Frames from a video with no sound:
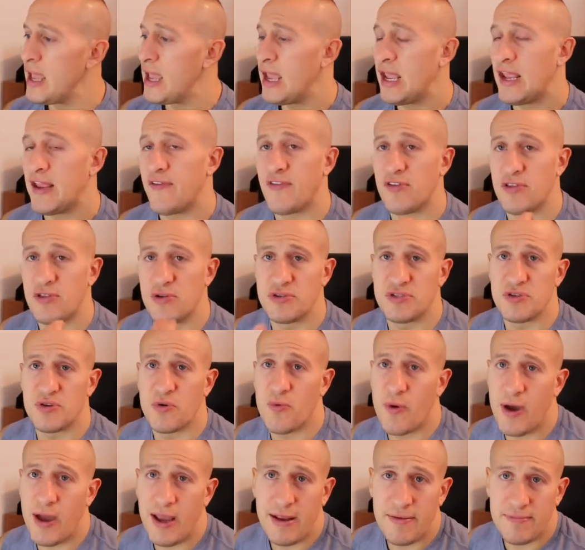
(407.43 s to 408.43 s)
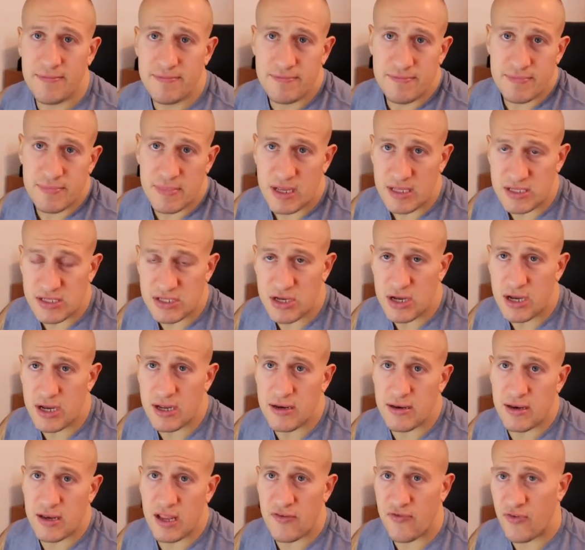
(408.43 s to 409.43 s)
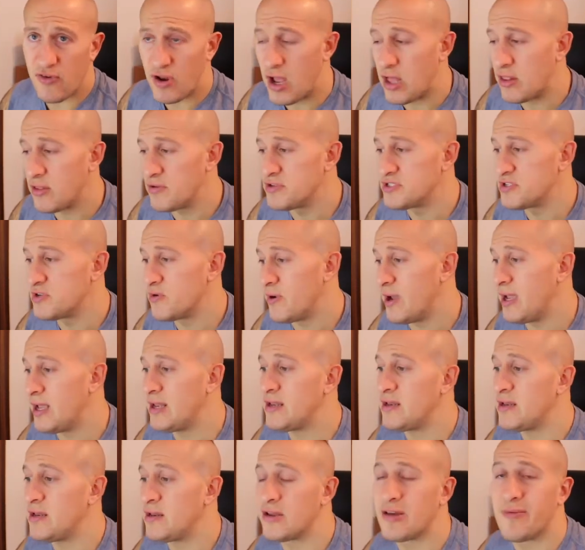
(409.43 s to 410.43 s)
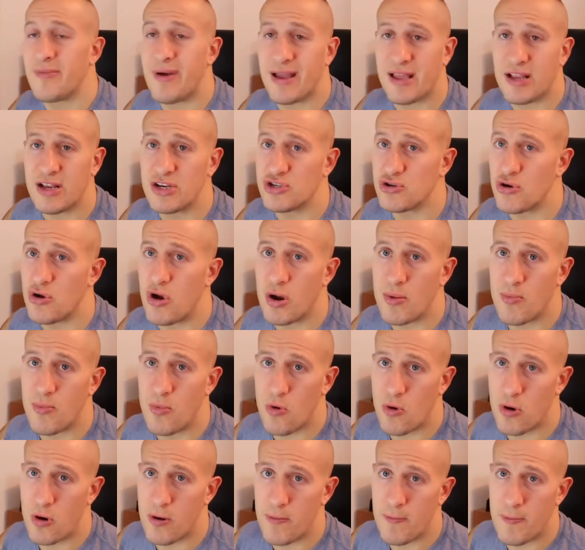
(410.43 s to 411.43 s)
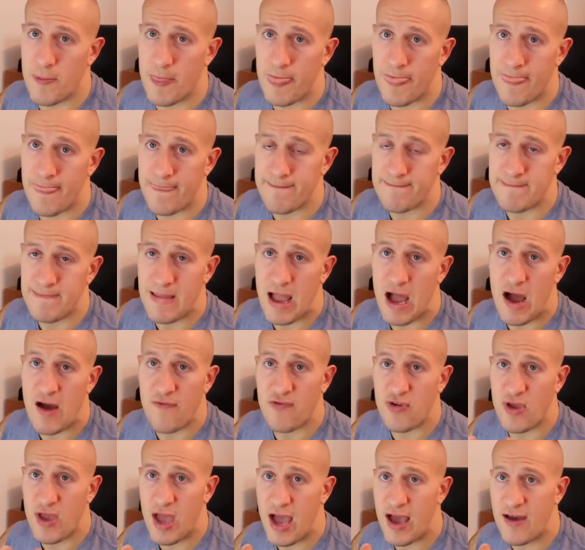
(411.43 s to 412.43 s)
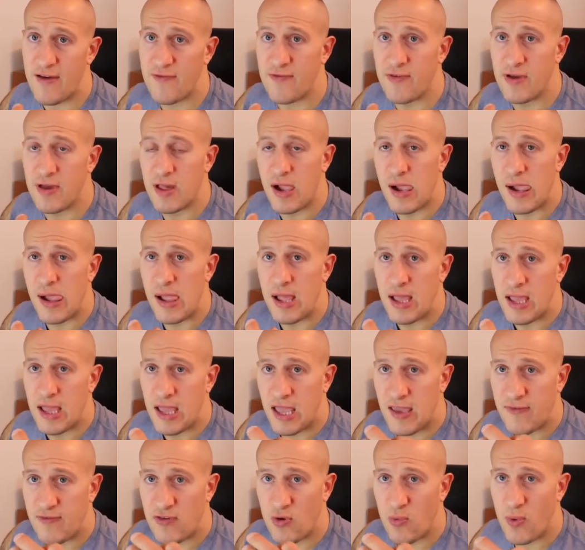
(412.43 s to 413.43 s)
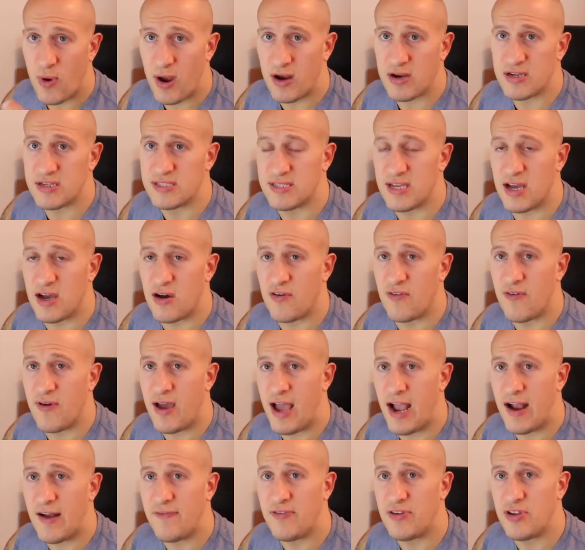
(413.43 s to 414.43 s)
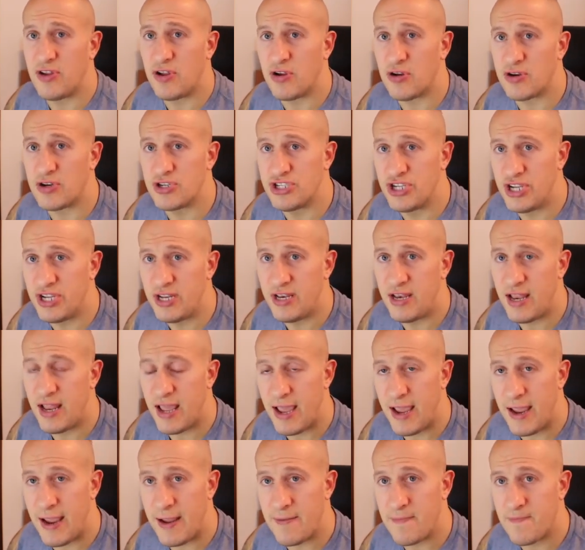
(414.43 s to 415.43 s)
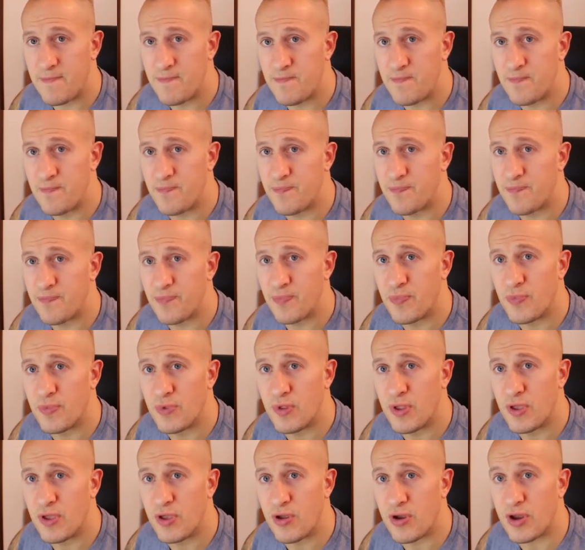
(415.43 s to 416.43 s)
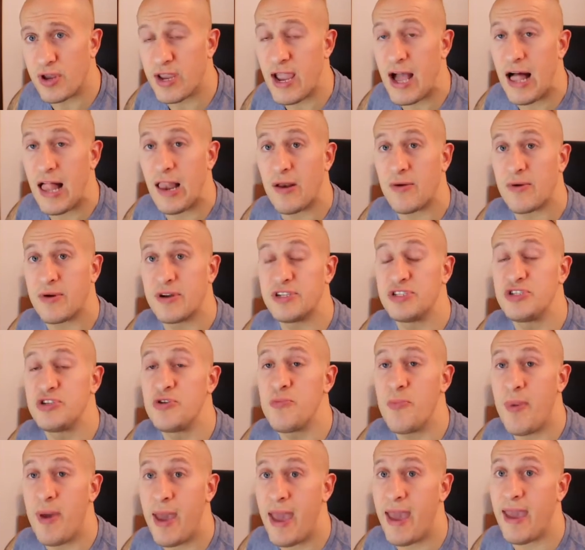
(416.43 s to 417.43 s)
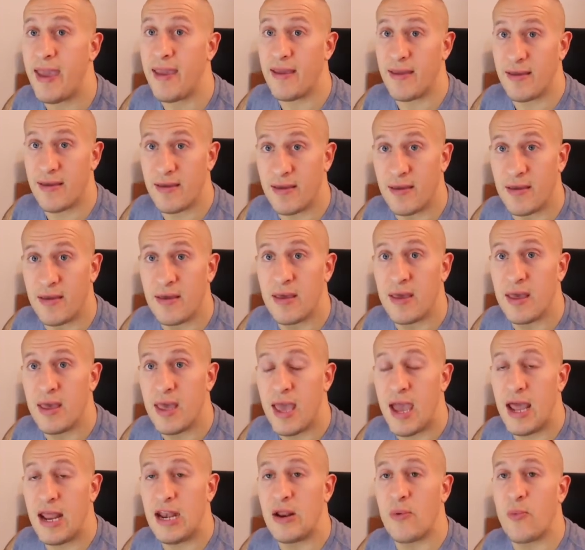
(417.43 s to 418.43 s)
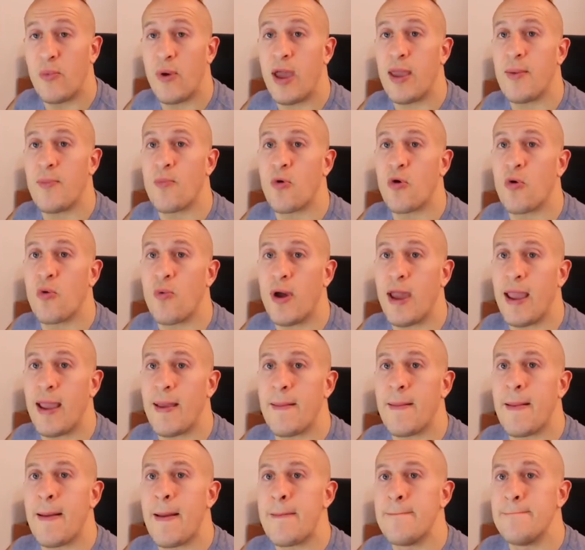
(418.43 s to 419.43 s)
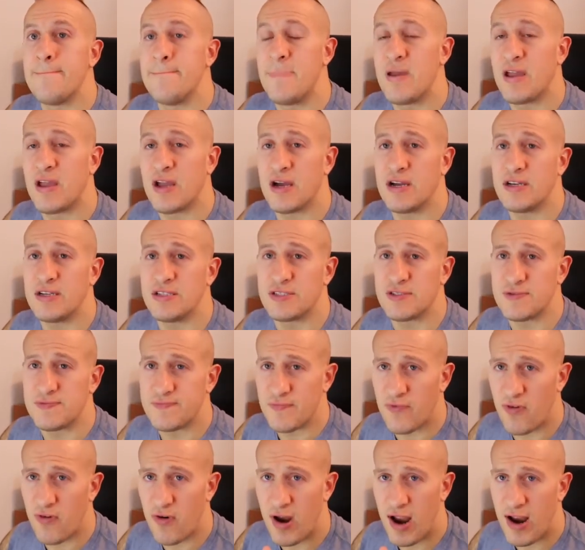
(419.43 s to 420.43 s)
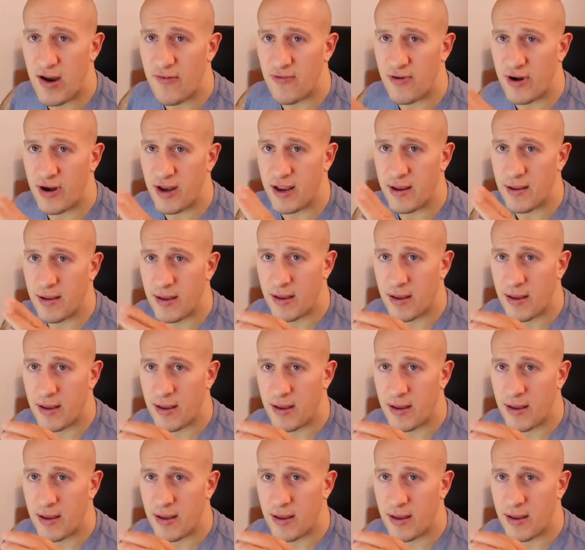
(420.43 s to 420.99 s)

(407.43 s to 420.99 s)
If you're losing weight, that's good. If you're not losing weight, you go back to the drawing board. Now, if you weigh yourself after your cheat day, your calories, you may end up weighing more weight, because for every